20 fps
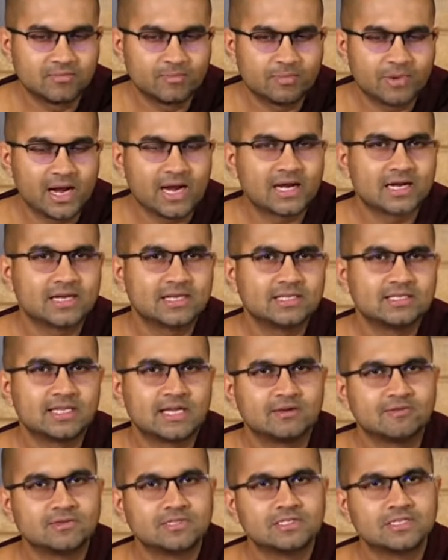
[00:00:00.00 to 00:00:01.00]
practice
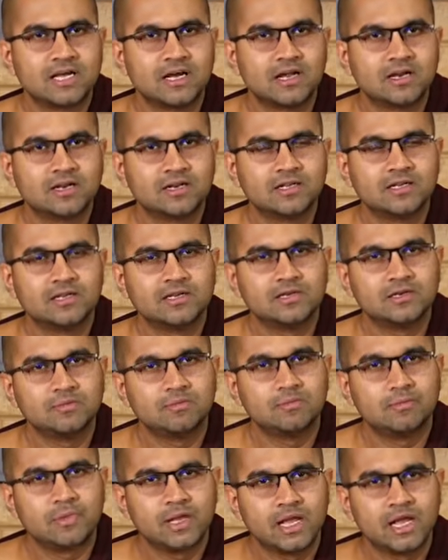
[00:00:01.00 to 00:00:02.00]
that was done in a
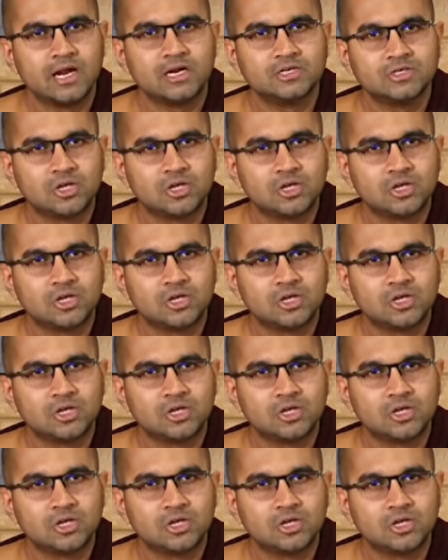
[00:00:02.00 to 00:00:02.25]
male